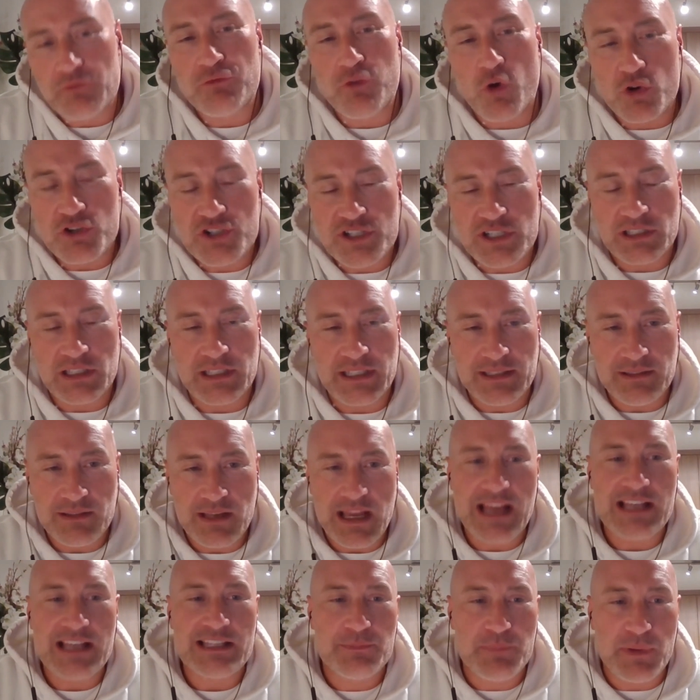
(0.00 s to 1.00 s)

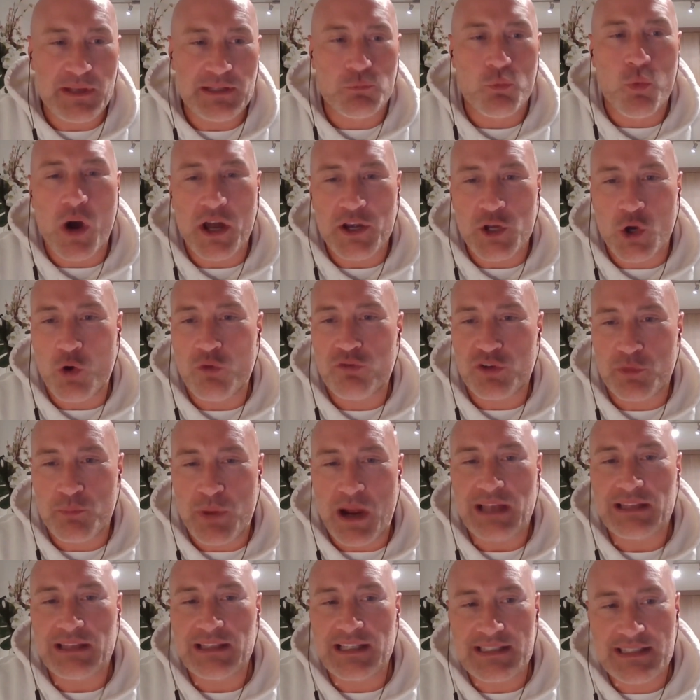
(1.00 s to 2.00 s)
unfortunately, has been won
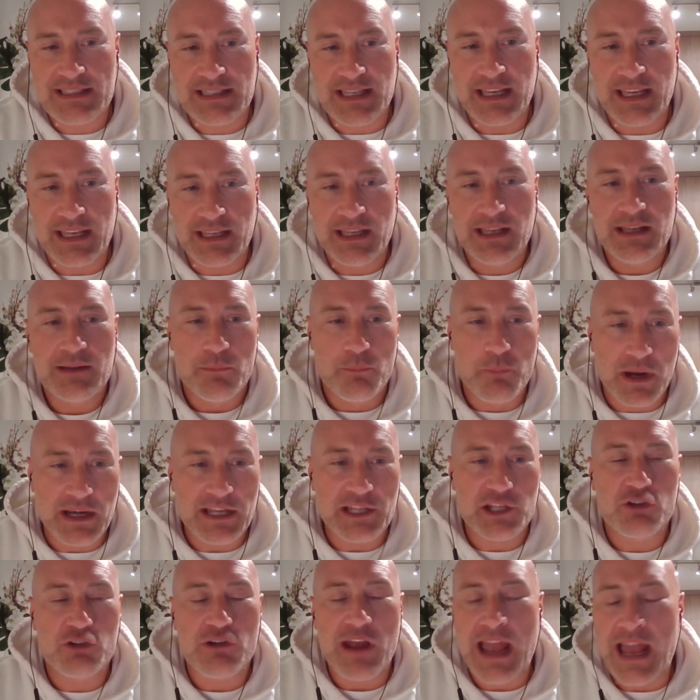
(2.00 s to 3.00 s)
over by, let's say,
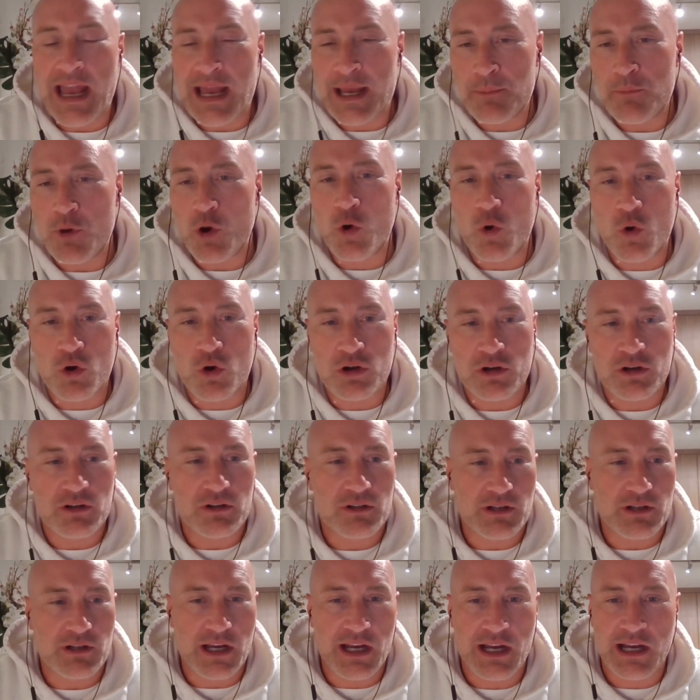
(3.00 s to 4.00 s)
MoneyGram
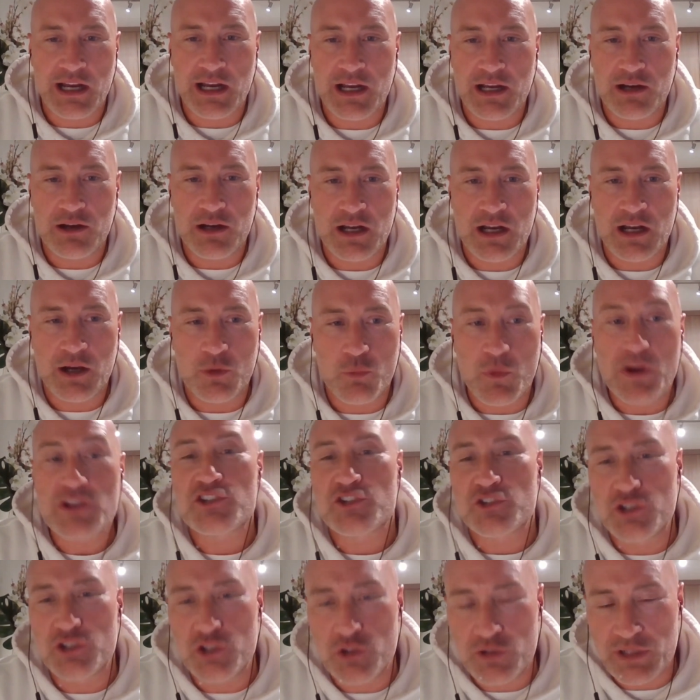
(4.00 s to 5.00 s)
or
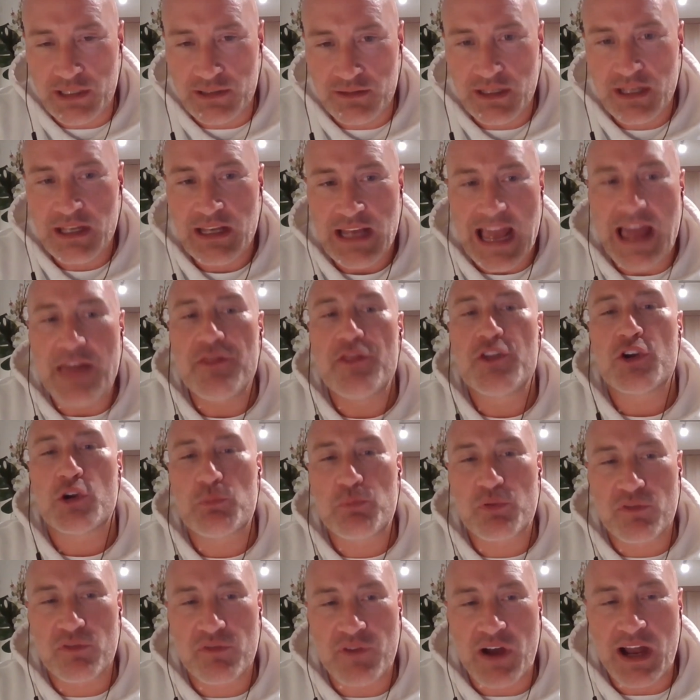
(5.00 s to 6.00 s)
Western Union. And
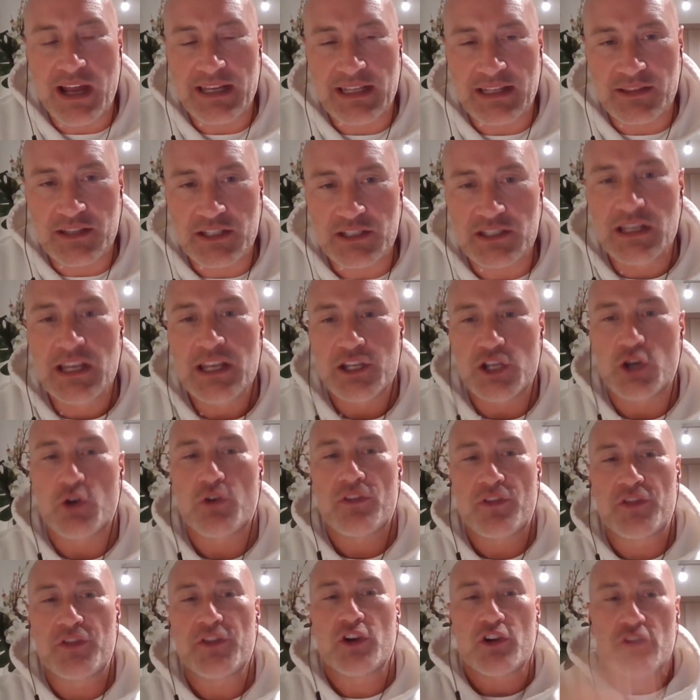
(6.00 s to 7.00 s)
they're providing
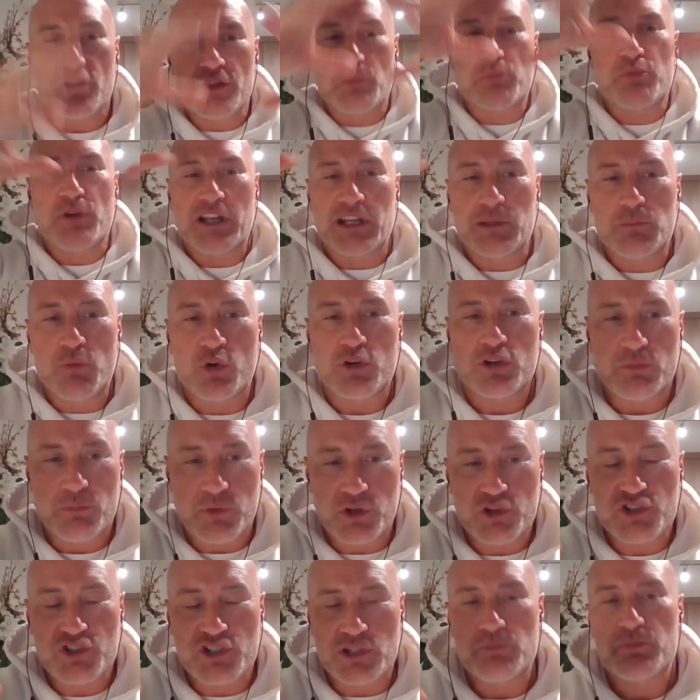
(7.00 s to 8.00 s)
they're the brick and
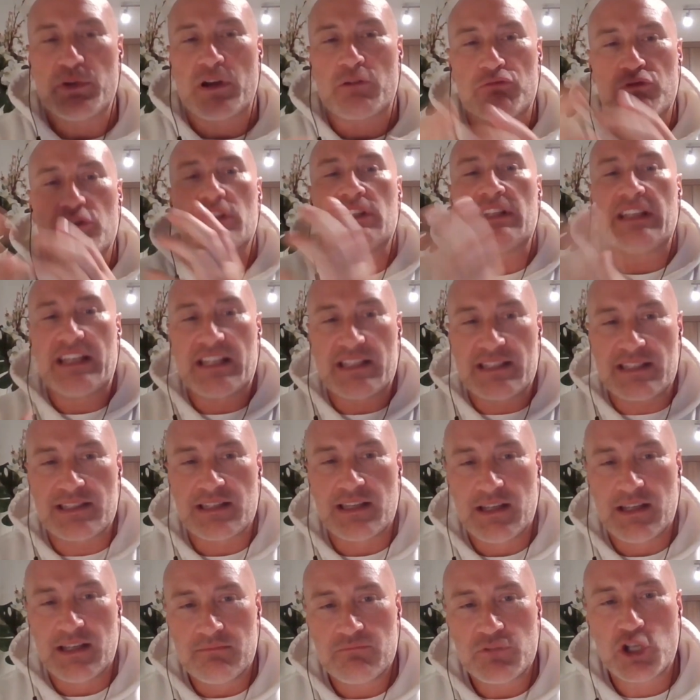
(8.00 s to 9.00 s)
mortar merchant, but really
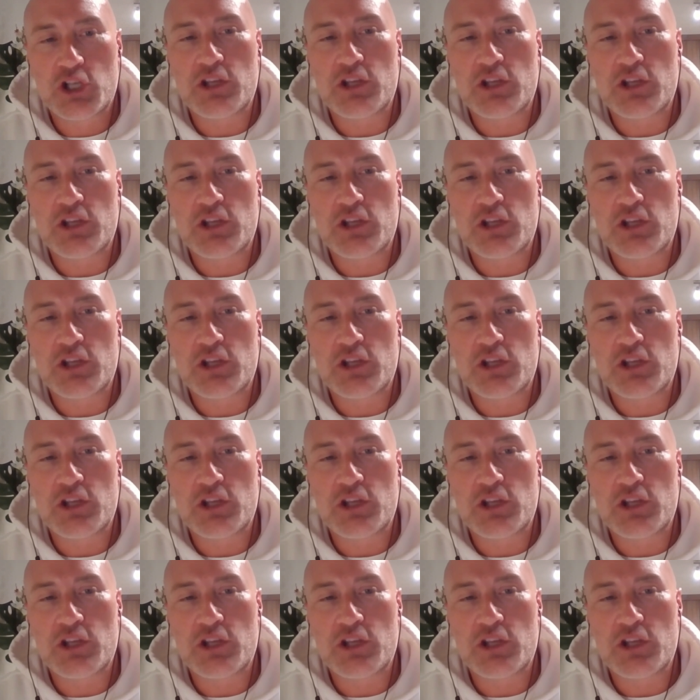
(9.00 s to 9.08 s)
